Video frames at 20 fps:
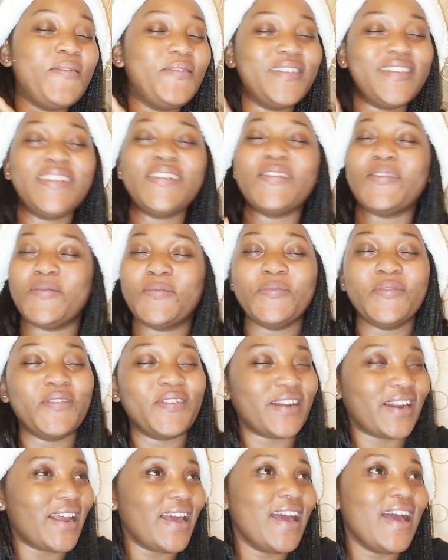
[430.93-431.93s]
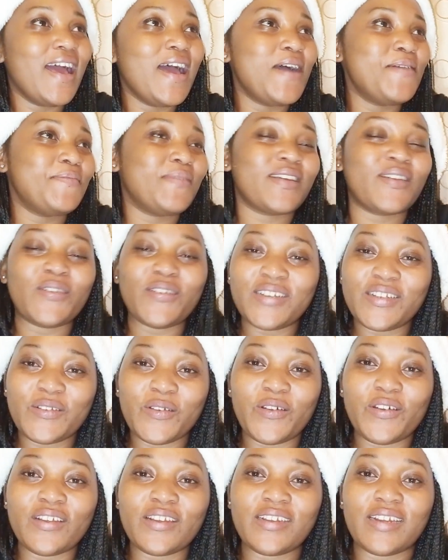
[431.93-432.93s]
When you're bored, but all
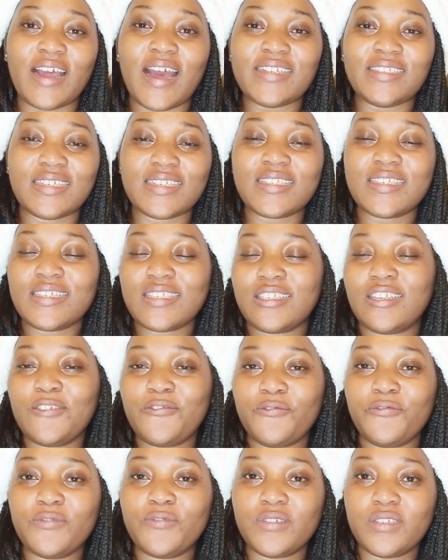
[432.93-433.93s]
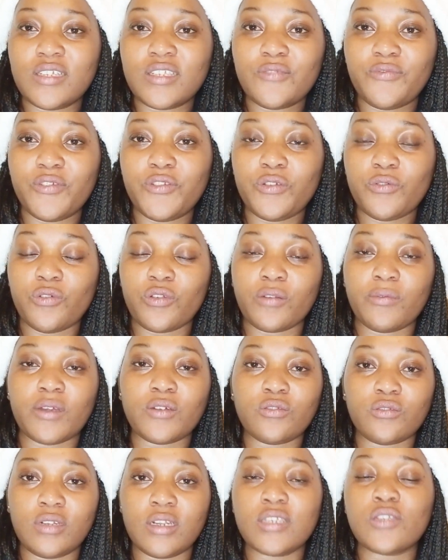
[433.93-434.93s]
in all, I just this video over,
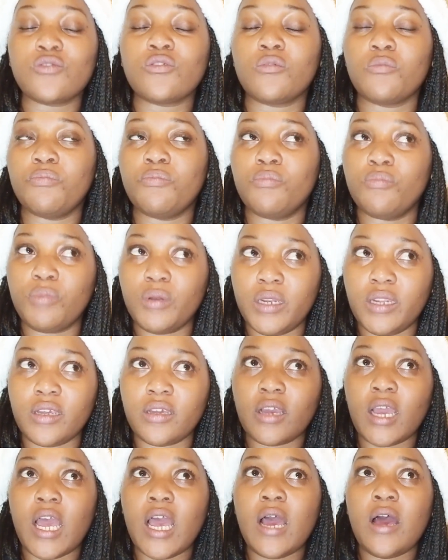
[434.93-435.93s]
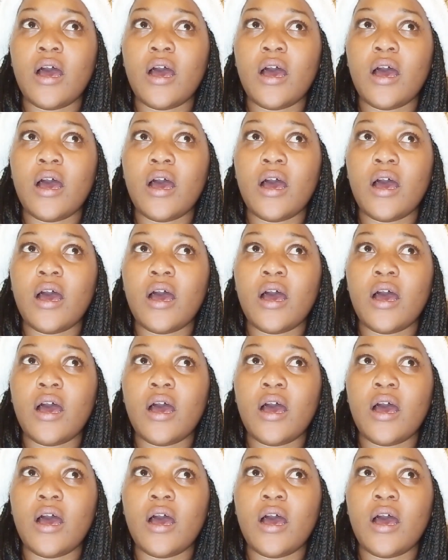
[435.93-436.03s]
but let's stop bullying